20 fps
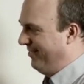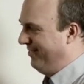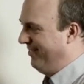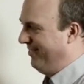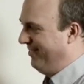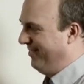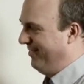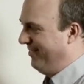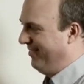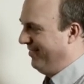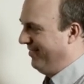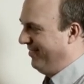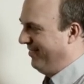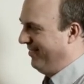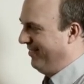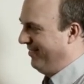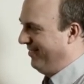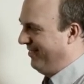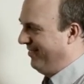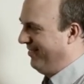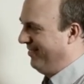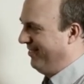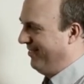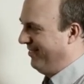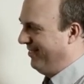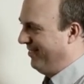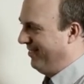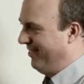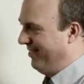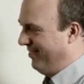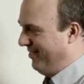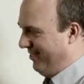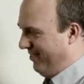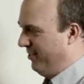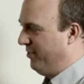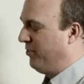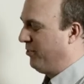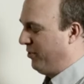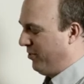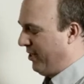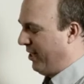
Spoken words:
(silent)